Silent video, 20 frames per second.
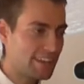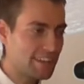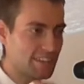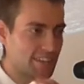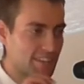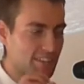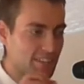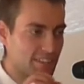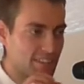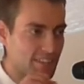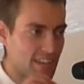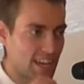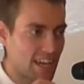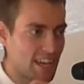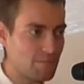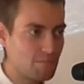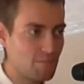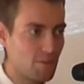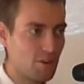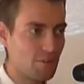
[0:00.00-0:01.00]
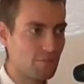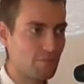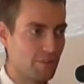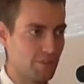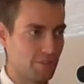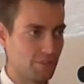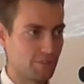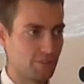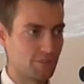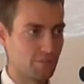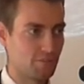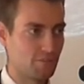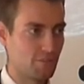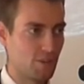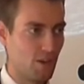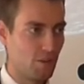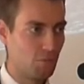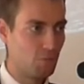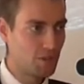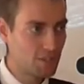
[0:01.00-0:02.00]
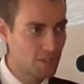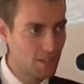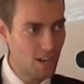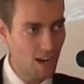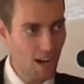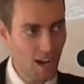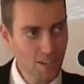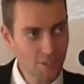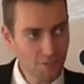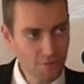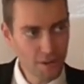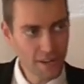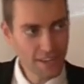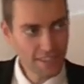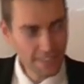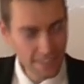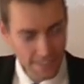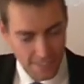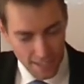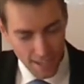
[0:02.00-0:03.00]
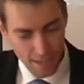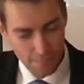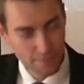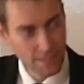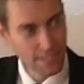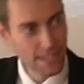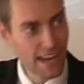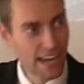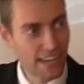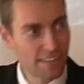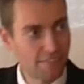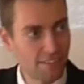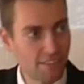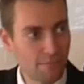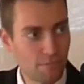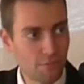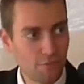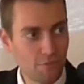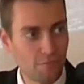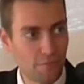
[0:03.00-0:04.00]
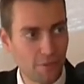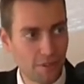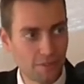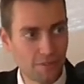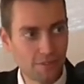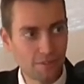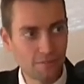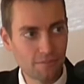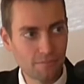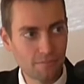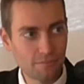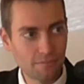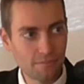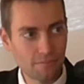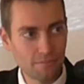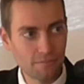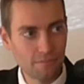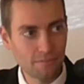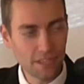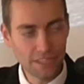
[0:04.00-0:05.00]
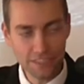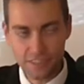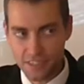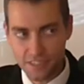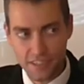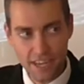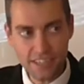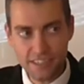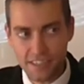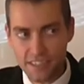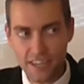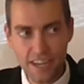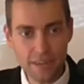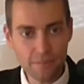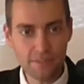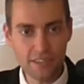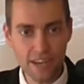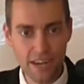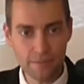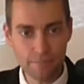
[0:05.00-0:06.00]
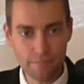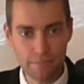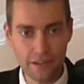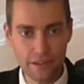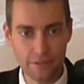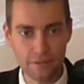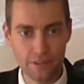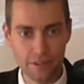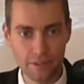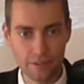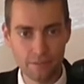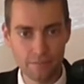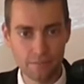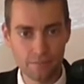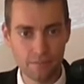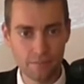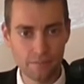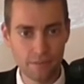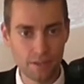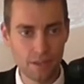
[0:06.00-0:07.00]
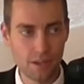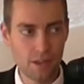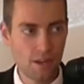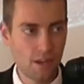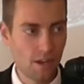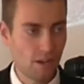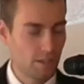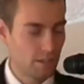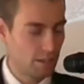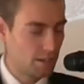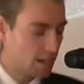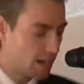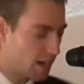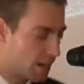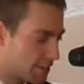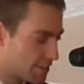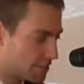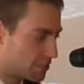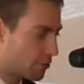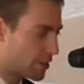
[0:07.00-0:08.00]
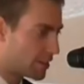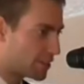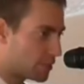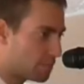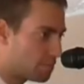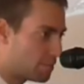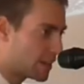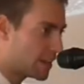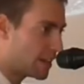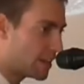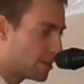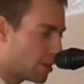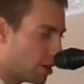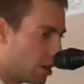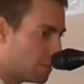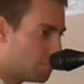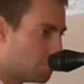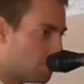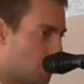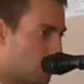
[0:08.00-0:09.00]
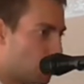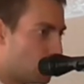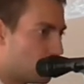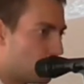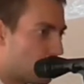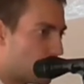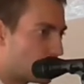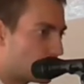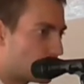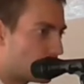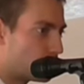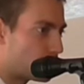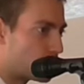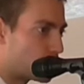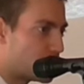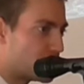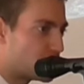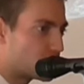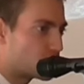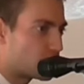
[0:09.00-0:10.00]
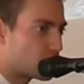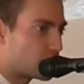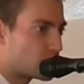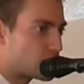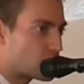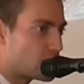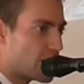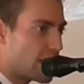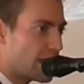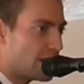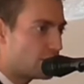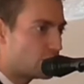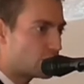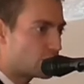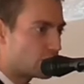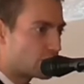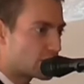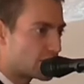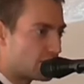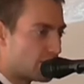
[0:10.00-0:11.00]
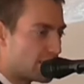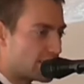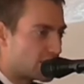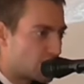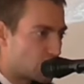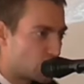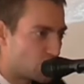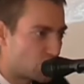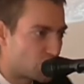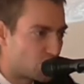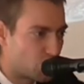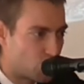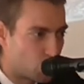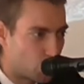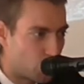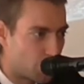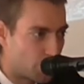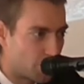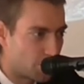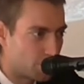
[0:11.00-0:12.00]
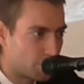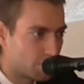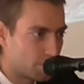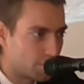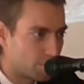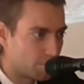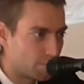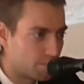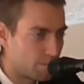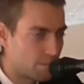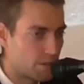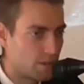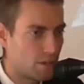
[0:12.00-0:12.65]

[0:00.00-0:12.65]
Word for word: it is the same moment when God raises up the Advent movement. It is that same time period. God is going to begin a movement to preach the three angels' messages to the world.